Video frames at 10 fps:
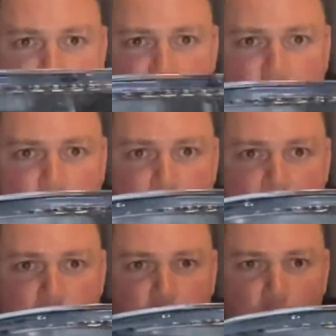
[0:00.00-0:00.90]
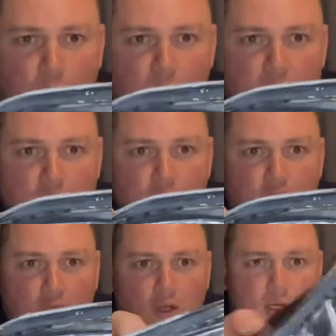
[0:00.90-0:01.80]
in the lens for a brand new
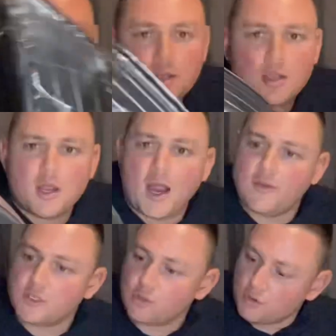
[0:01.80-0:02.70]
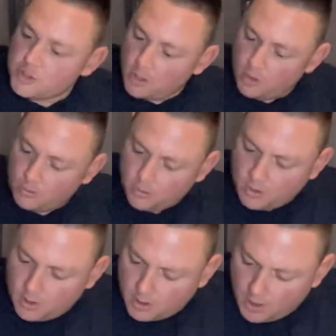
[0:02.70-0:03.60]
fog light, and there's also
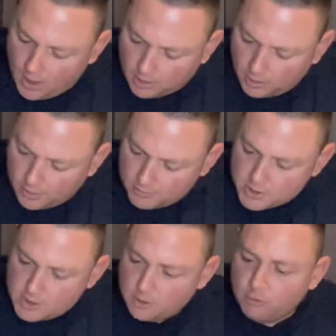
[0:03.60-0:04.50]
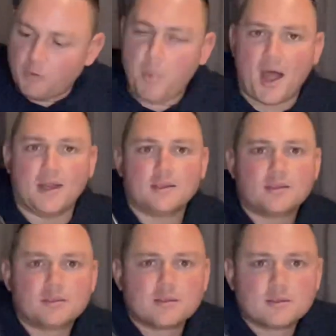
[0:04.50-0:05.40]
a lot of silver paint
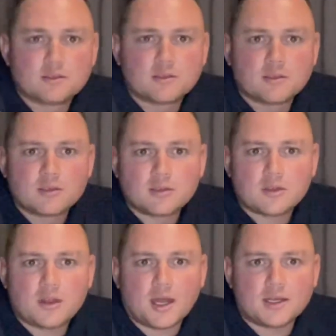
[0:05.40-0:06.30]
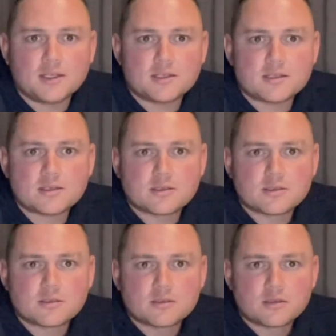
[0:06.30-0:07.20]
that is
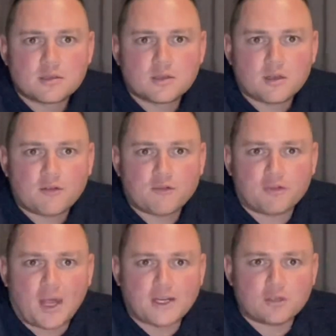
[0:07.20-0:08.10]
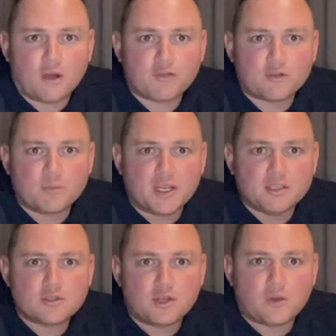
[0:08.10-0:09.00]
flaked off from the
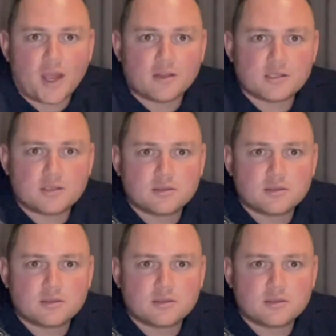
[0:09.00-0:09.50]
internal housing.